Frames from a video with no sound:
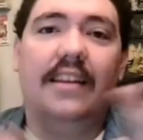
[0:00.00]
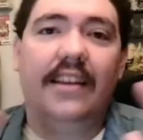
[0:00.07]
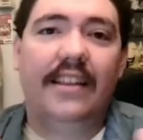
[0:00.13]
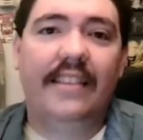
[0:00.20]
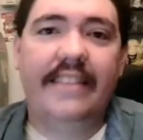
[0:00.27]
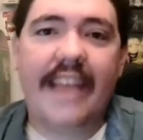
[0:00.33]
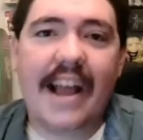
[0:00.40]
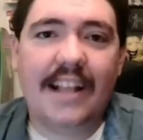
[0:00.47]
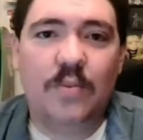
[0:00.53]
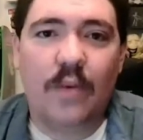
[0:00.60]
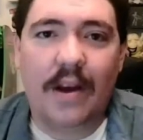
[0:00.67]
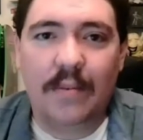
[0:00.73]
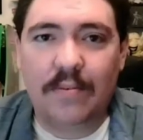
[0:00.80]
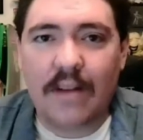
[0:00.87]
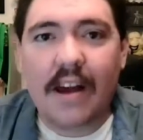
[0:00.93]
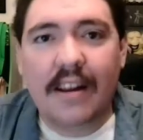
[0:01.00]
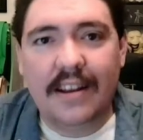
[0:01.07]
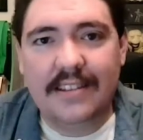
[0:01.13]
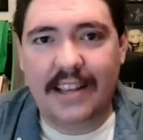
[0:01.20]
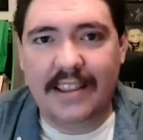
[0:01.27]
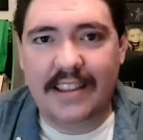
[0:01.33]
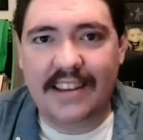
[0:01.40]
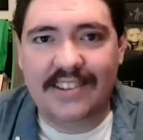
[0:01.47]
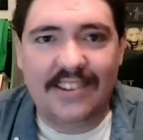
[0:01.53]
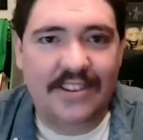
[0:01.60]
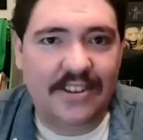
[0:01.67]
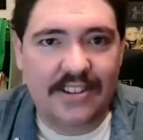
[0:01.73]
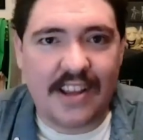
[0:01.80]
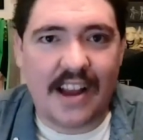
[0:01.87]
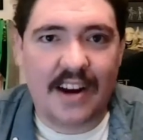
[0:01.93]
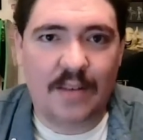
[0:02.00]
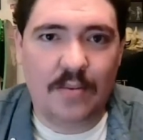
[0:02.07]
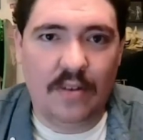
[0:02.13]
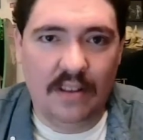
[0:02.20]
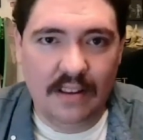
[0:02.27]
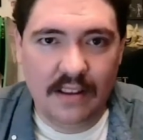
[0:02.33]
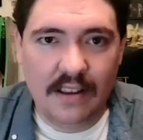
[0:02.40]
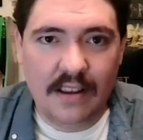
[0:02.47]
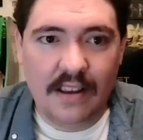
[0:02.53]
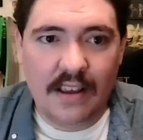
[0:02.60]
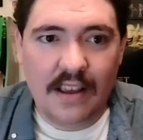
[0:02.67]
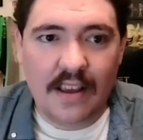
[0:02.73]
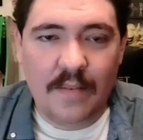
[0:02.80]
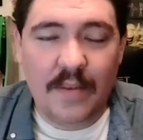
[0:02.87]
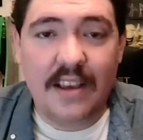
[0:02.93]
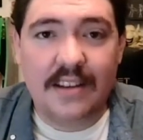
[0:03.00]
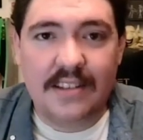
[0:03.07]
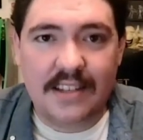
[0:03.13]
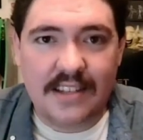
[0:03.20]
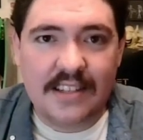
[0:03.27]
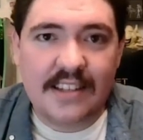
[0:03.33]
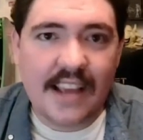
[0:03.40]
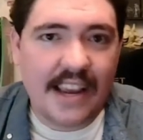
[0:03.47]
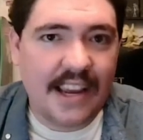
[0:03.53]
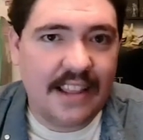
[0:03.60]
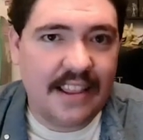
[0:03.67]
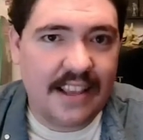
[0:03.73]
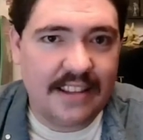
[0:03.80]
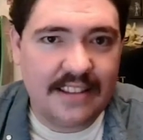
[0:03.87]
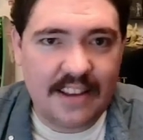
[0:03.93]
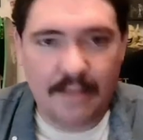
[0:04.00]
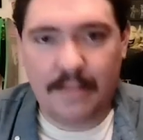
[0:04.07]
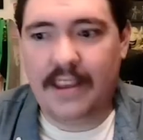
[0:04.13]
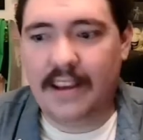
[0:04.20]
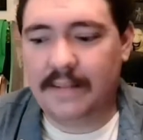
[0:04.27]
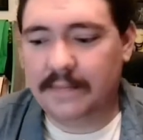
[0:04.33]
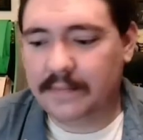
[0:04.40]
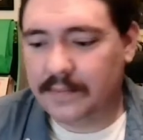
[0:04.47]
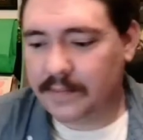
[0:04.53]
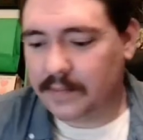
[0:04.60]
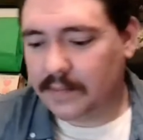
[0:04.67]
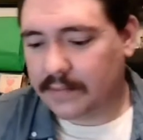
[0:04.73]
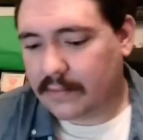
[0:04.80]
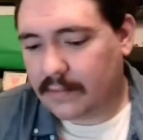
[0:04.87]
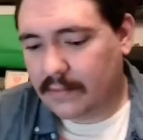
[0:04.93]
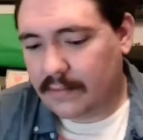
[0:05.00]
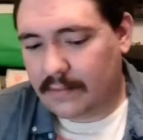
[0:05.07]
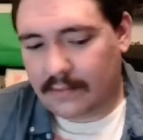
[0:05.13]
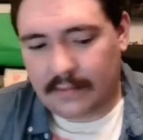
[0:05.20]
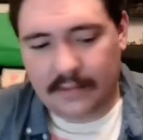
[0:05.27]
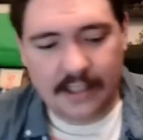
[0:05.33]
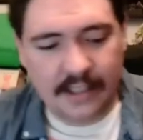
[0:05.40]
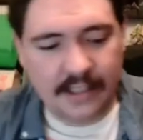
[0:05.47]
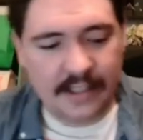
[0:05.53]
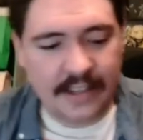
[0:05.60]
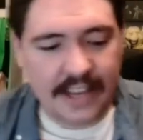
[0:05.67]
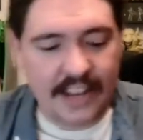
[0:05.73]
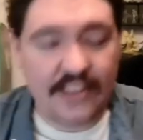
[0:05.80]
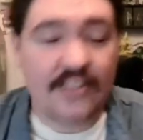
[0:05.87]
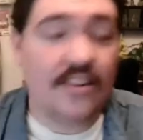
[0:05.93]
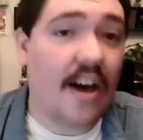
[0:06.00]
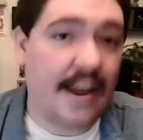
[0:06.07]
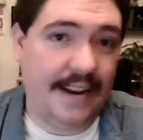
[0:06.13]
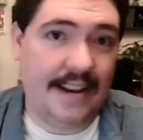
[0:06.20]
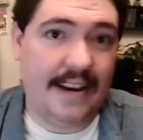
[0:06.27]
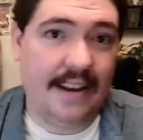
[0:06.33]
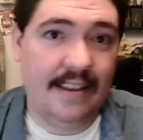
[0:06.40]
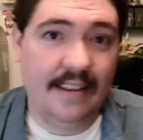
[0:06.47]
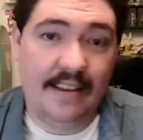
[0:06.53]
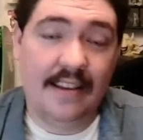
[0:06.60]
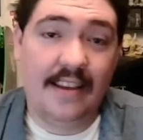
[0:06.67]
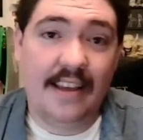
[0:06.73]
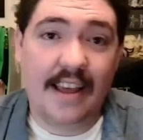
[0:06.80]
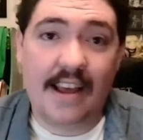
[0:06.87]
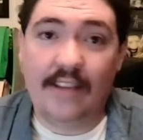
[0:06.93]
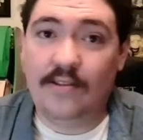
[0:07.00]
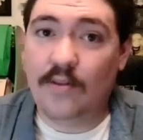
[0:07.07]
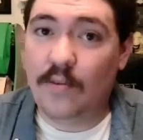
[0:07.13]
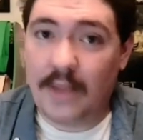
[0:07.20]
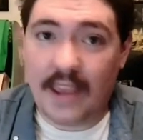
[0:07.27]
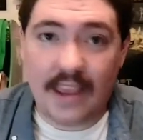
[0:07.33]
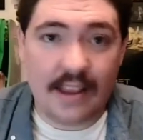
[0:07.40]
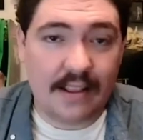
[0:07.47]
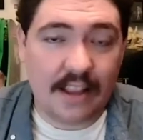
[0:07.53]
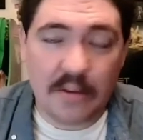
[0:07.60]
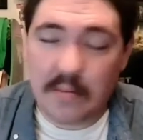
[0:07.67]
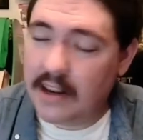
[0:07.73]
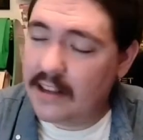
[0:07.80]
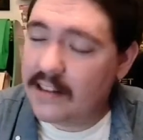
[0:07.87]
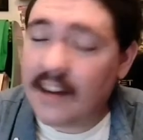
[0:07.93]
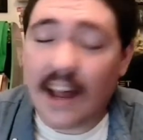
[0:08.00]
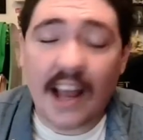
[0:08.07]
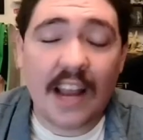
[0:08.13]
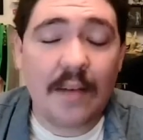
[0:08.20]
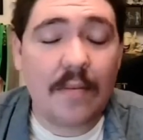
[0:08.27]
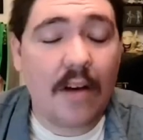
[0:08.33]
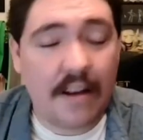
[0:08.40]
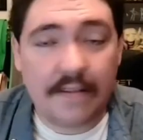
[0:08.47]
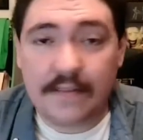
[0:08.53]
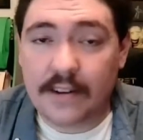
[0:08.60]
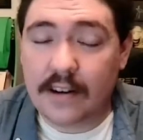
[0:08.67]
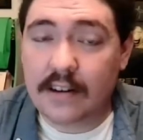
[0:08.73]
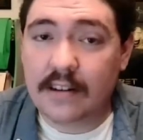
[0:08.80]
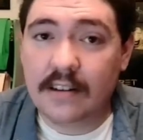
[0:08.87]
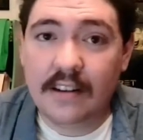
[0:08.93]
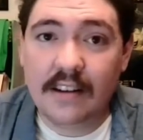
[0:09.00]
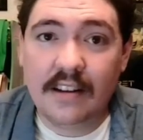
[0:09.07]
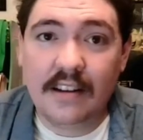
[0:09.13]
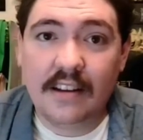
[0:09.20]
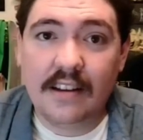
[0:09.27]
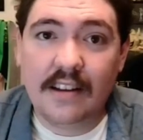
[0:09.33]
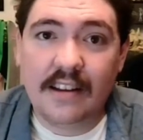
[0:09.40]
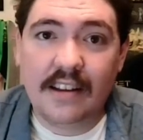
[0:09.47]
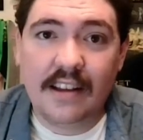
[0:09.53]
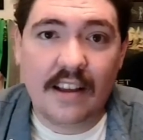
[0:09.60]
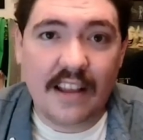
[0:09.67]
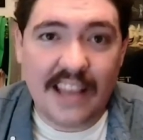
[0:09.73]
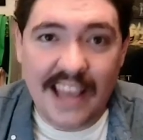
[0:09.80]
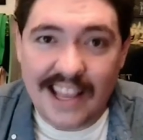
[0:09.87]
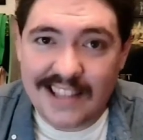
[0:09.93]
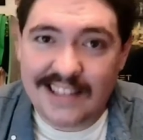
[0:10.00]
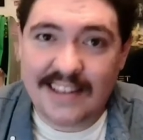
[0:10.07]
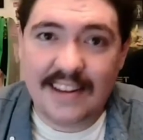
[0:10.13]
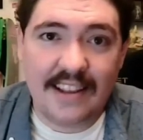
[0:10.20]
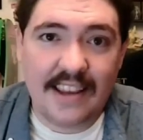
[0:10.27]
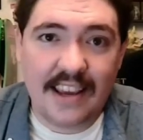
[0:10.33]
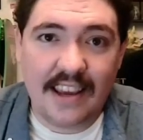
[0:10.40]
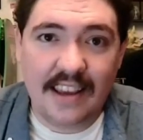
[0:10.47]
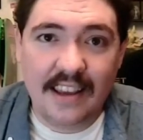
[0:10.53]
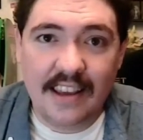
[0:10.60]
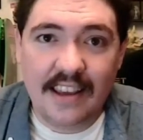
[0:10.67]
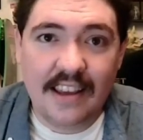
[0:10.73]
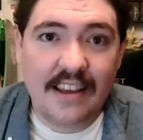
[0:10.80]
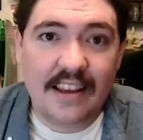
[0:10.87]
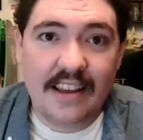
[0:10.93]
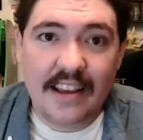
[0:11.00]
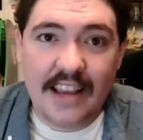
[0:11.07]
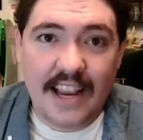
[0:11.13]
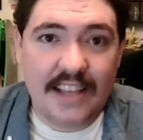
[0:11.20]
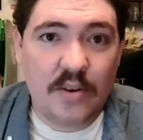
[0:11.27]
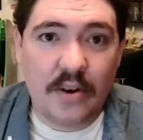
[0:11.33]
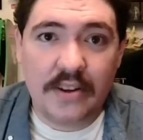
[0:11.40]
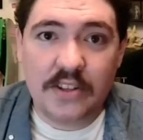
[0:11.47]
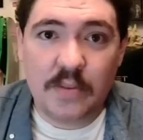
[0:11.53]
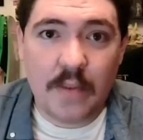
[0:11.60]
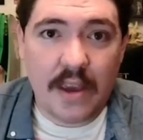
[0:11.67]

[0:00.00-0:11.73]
That's why products like this are desirable. Because the second that something is touted as being a limited time offer, instantly it's going to make